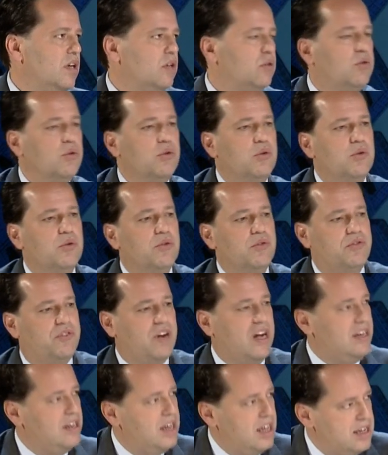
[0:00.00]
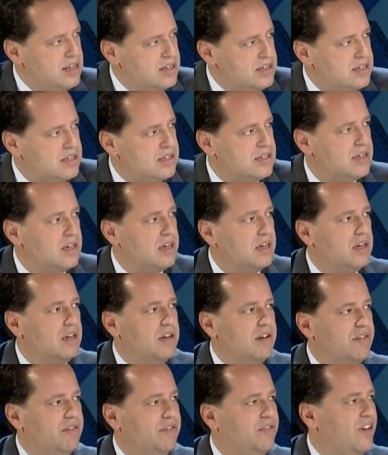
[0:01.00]
to finance
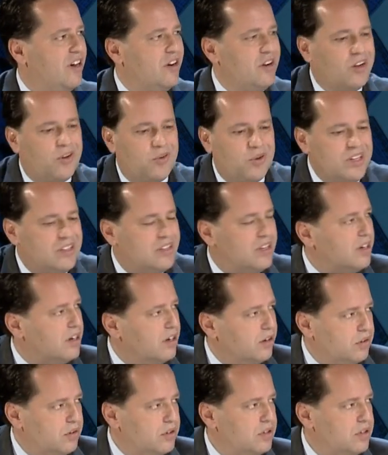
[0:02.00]
very critical